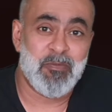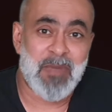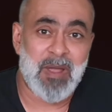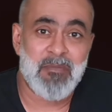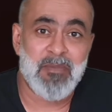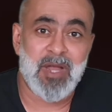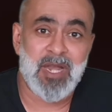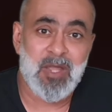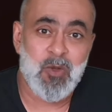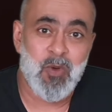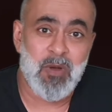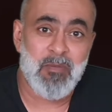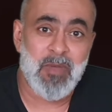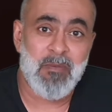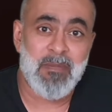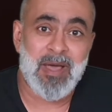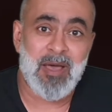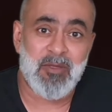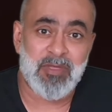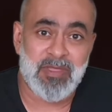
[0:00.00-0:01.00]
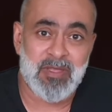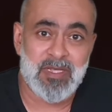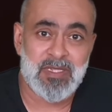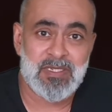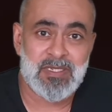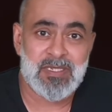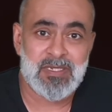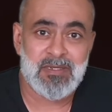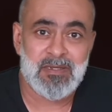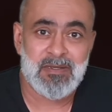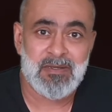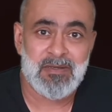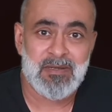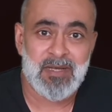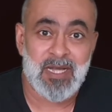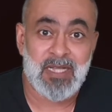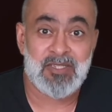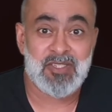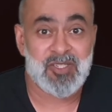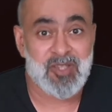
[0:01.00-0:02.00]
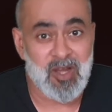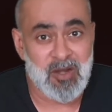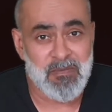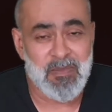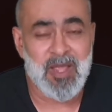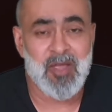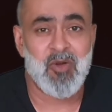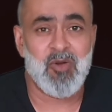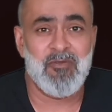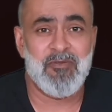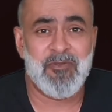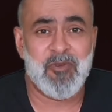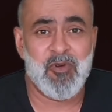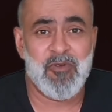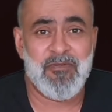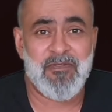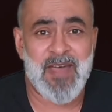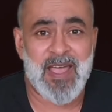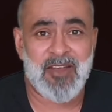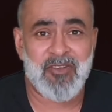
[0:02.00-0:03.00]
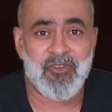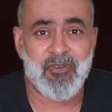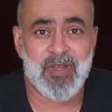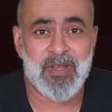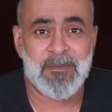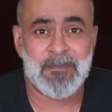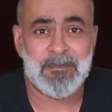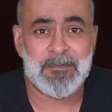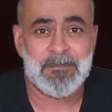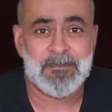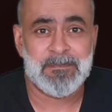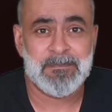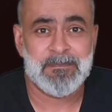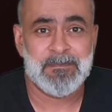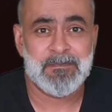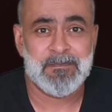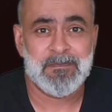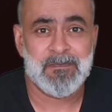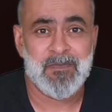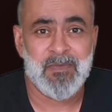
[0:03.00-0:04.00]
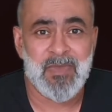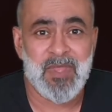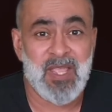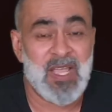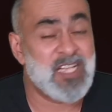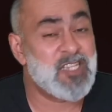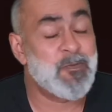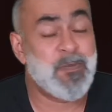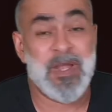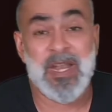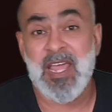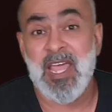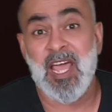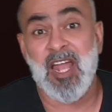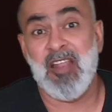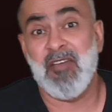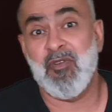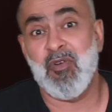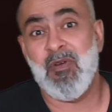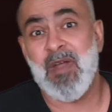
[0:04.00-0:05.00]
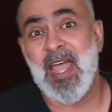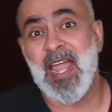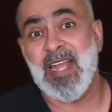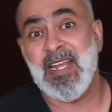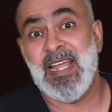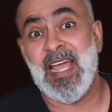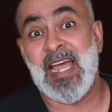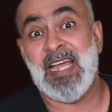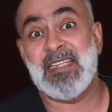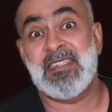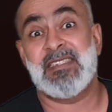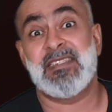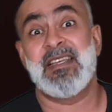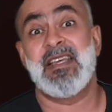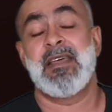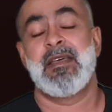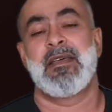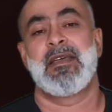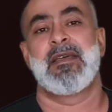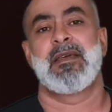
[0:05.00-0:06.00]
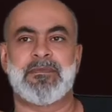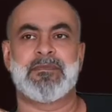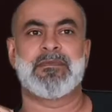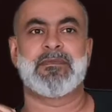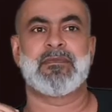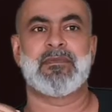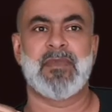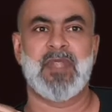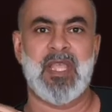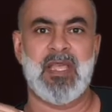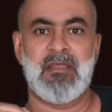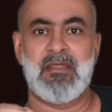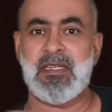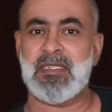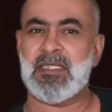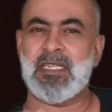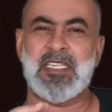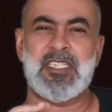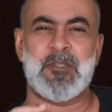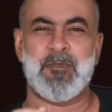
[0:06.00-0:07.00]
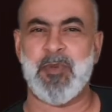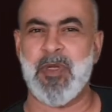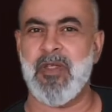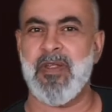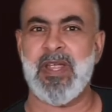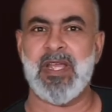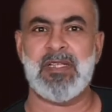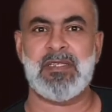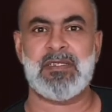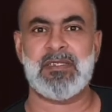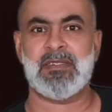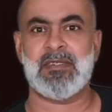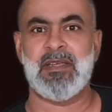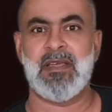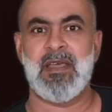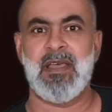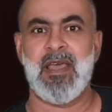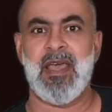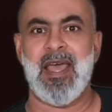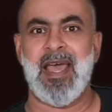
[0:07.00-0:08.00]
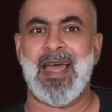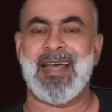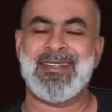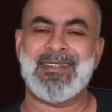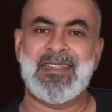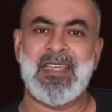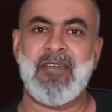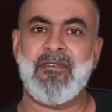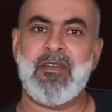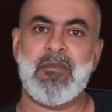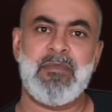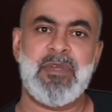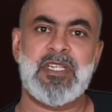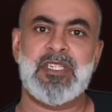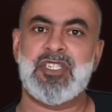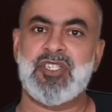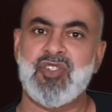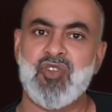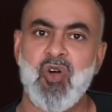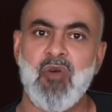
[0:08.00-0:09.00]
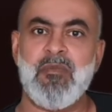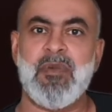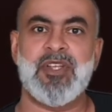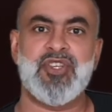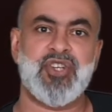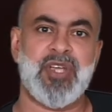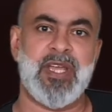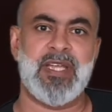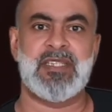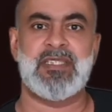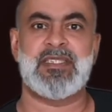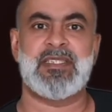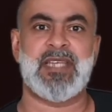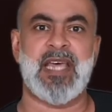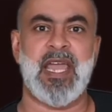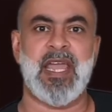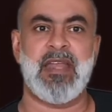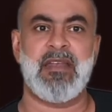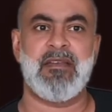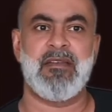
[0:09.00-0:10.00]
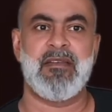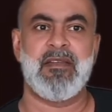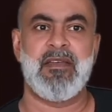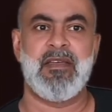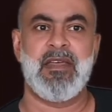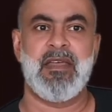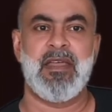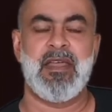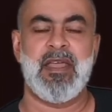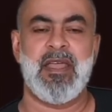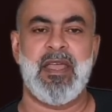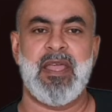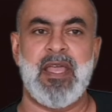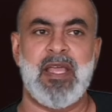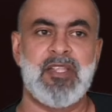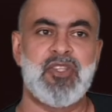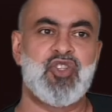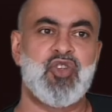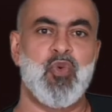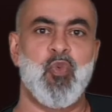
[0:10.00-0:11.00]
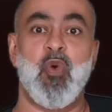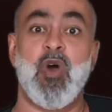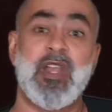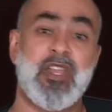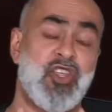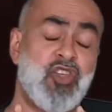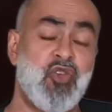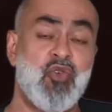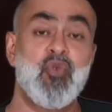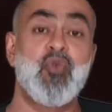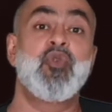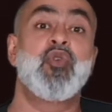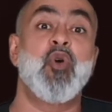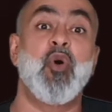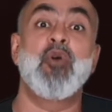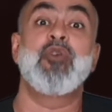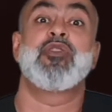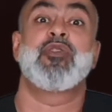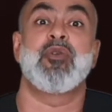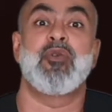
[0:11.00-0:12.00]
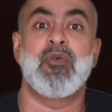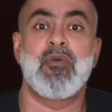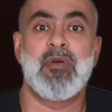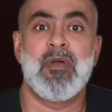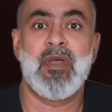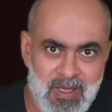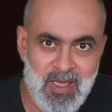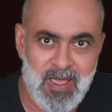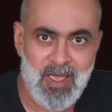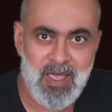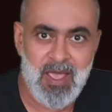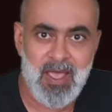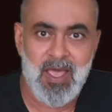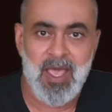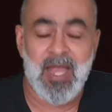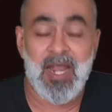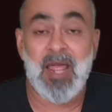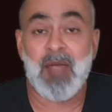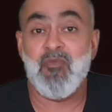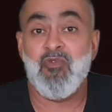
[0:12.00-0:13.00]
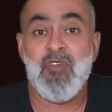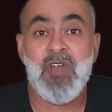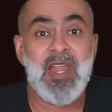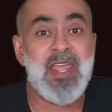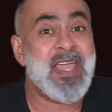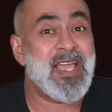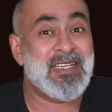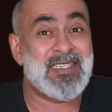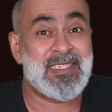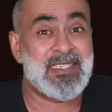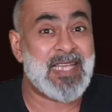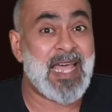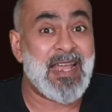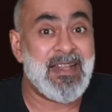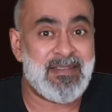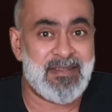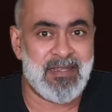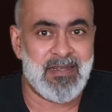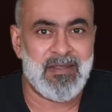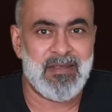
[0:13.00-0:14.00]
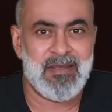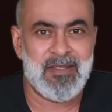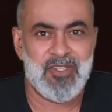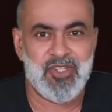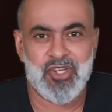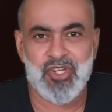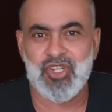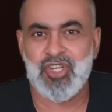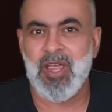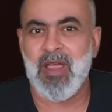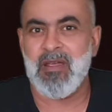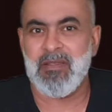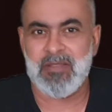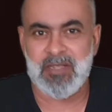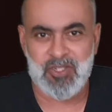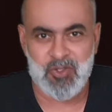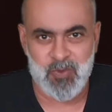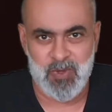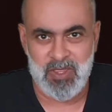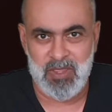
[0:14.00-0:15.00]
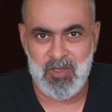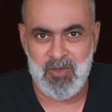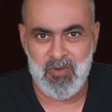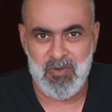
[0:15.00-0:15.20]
money where my mouth is and start my own food factory. It's been a hell of a ride, guys. This experience has given me so much insight into what you go through, and I'm really excited to share this with you.